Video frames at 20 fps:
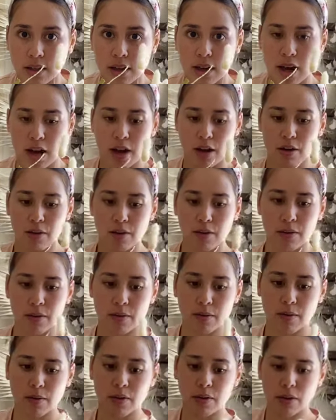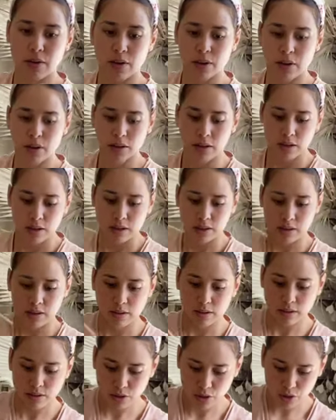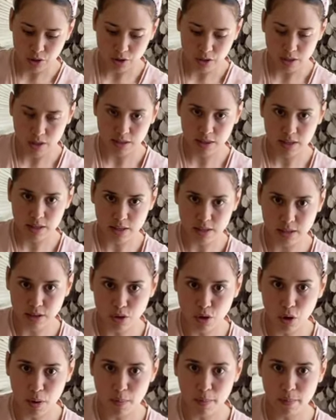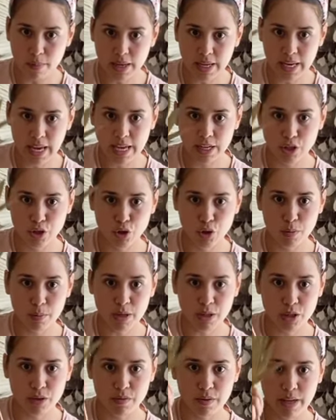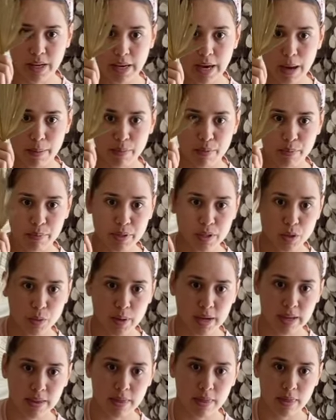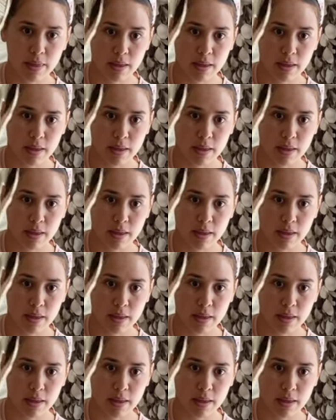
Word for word: Uh, ah. so there's not too much of a gap between